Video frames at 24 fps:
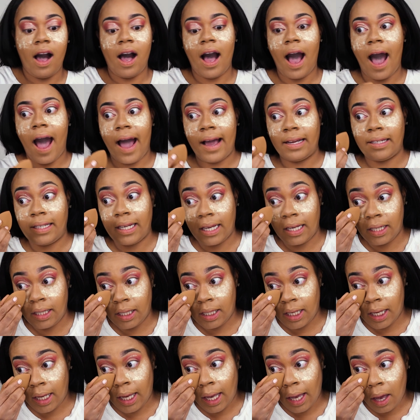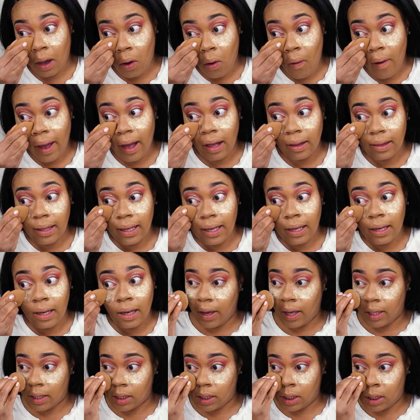I tend to get oily,
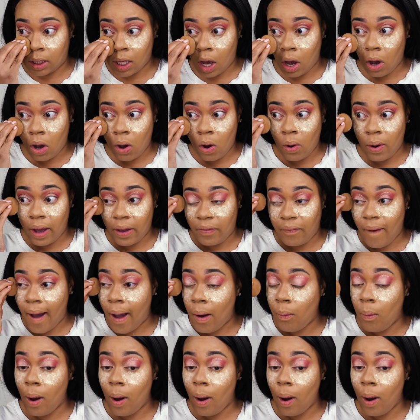and so if I